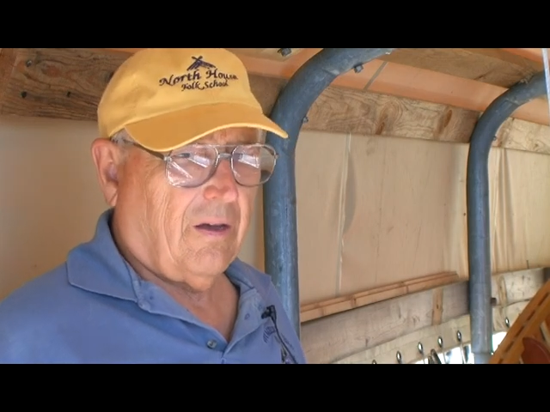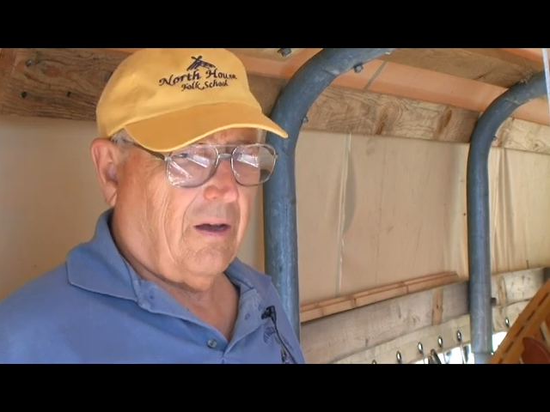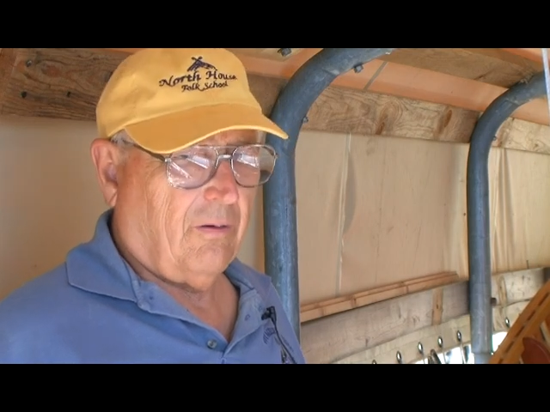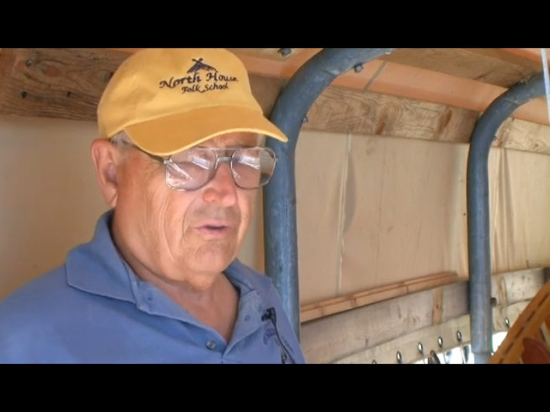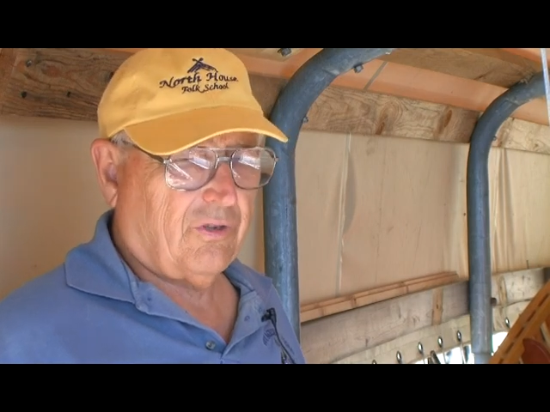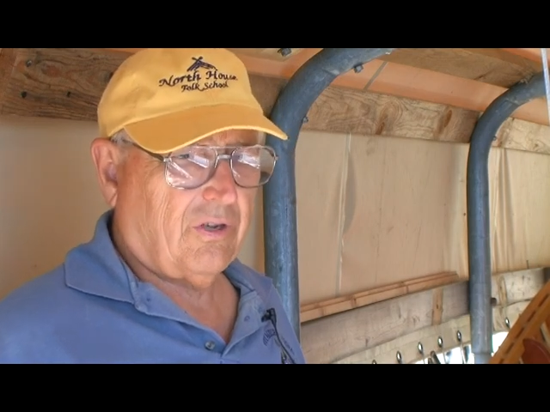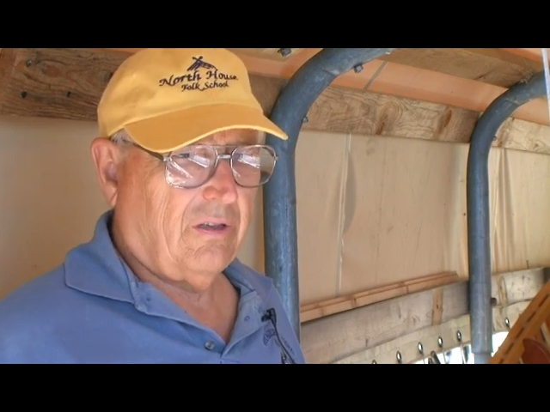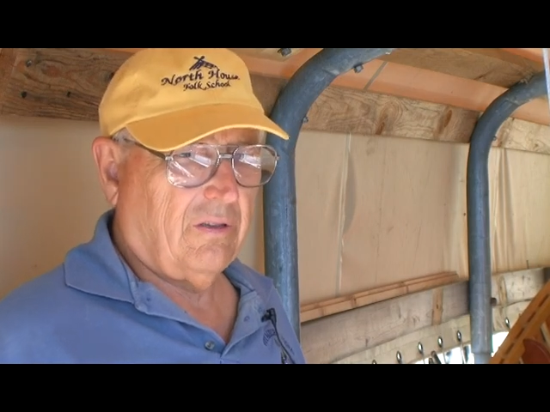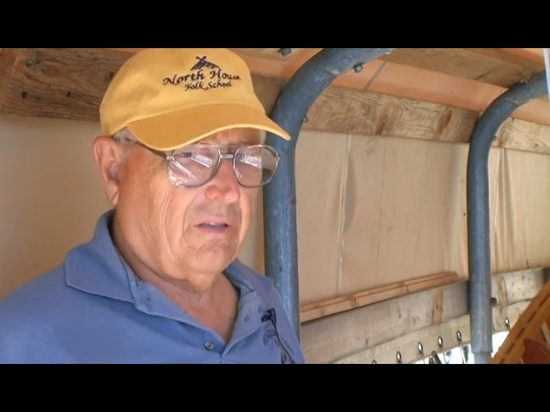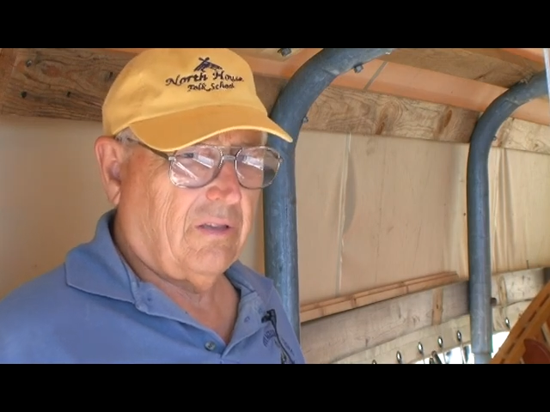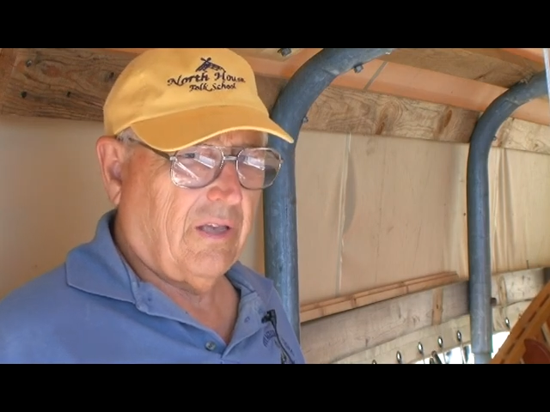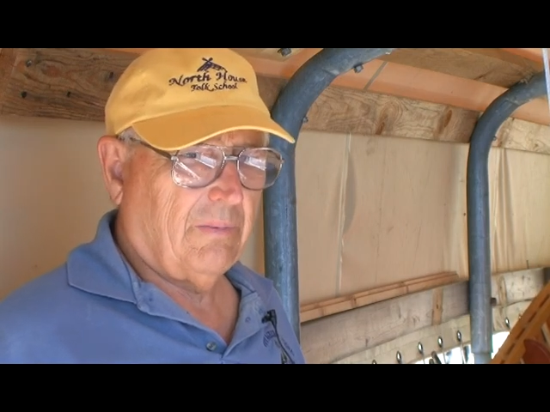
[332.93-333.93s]
always said
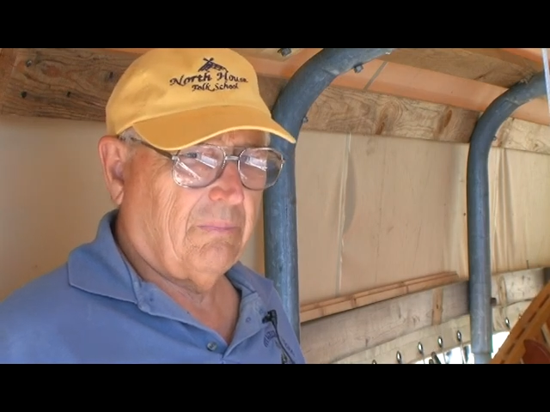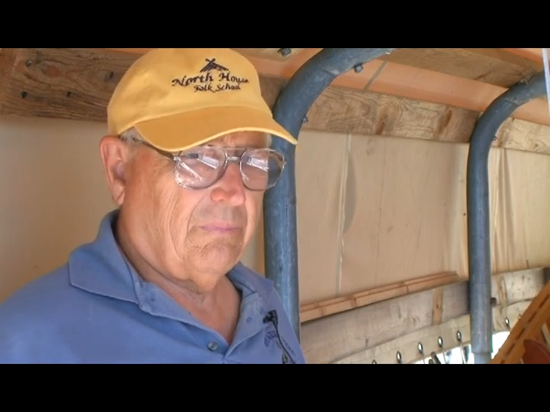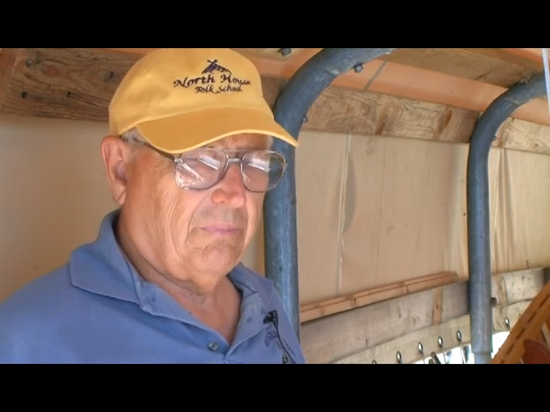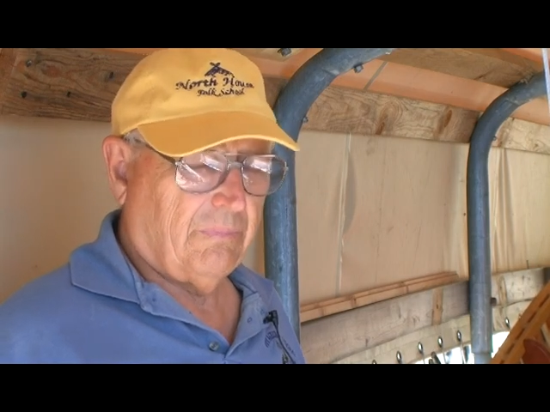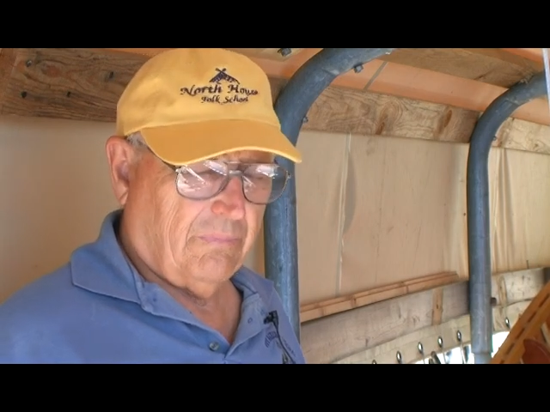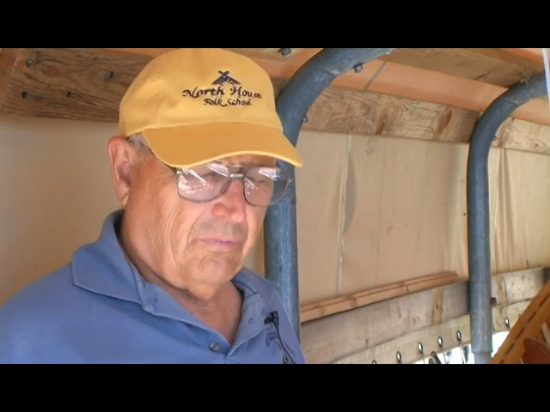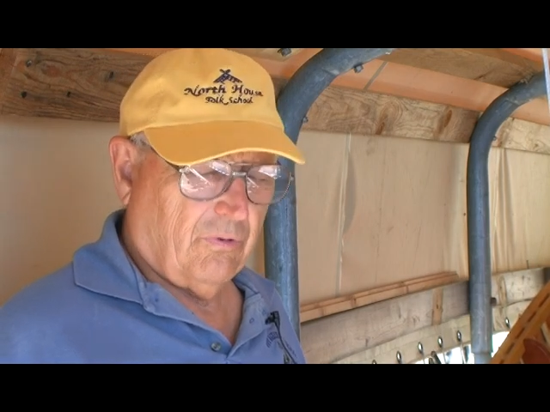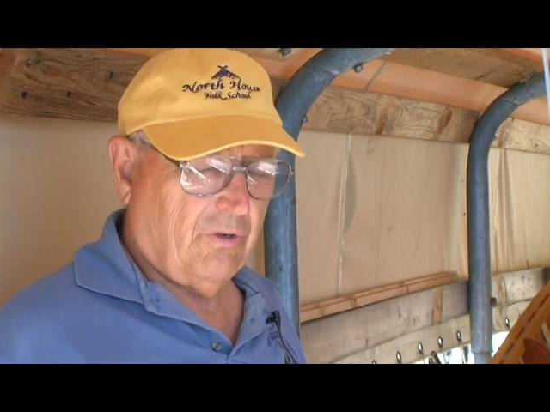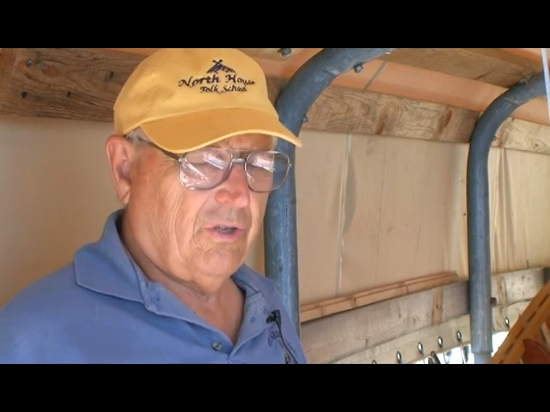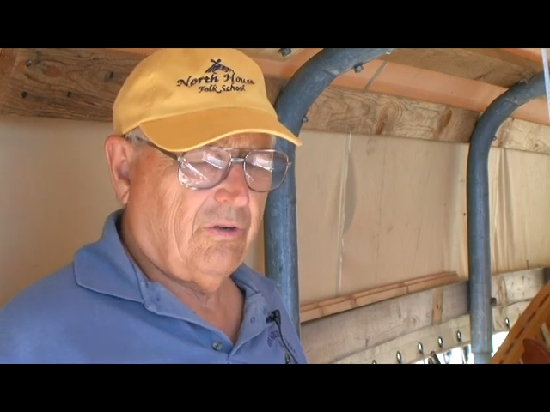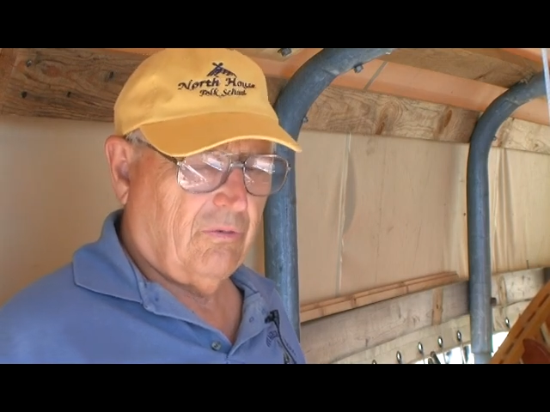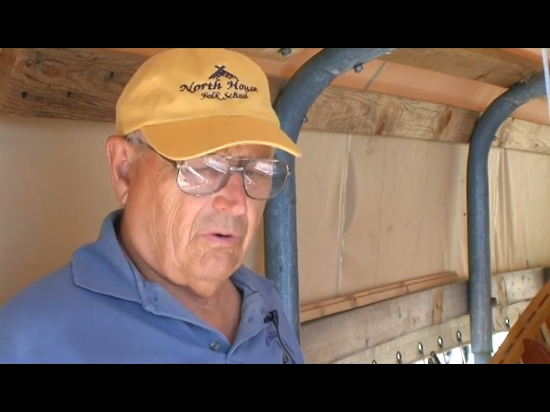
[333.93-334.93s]
that that
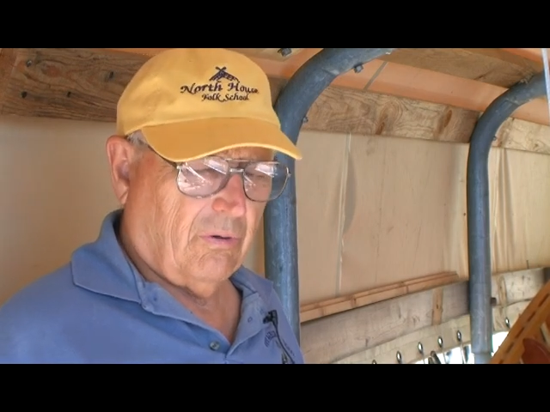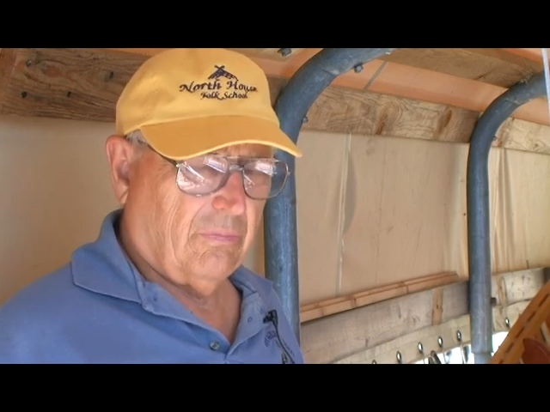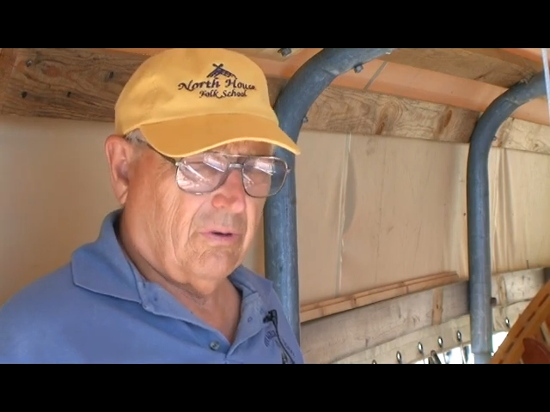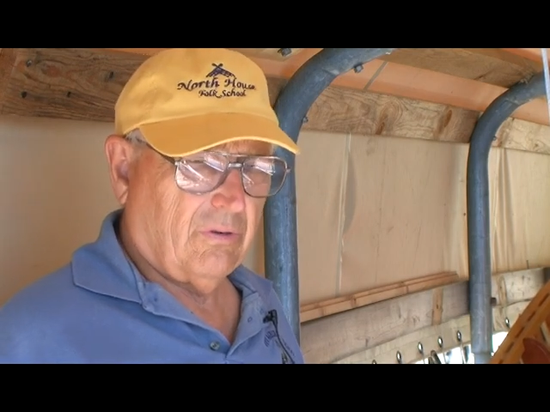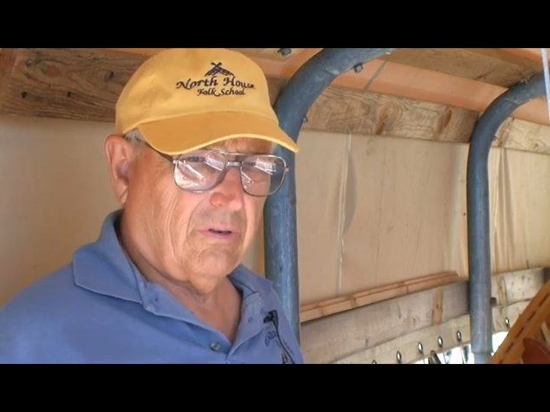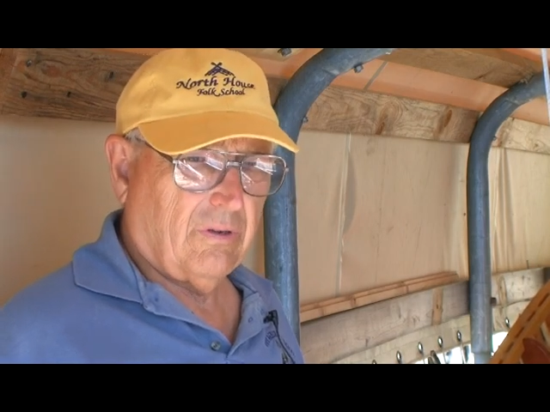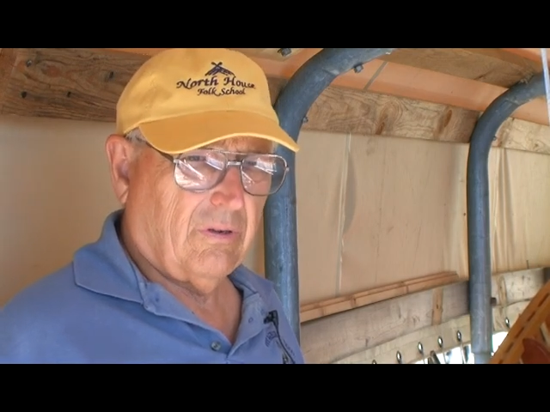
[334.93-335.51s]
original rowboat